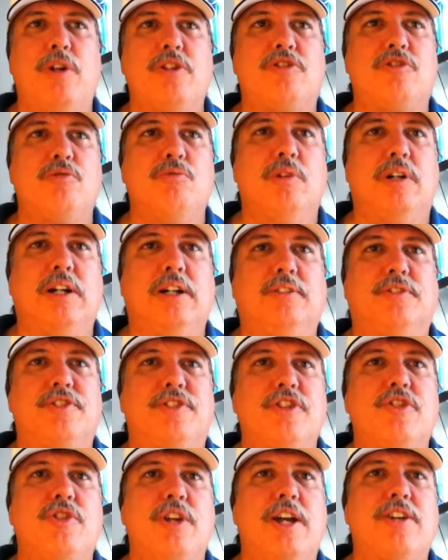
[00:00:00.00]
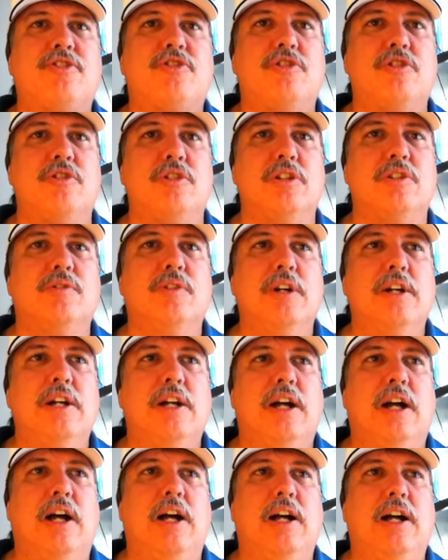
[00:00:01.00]
to suggest to you.
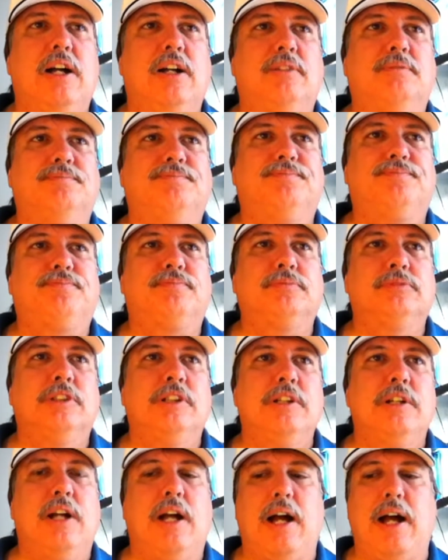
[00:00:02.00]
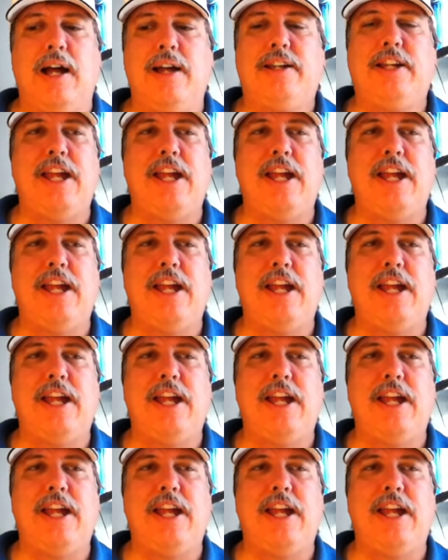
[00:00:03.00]
I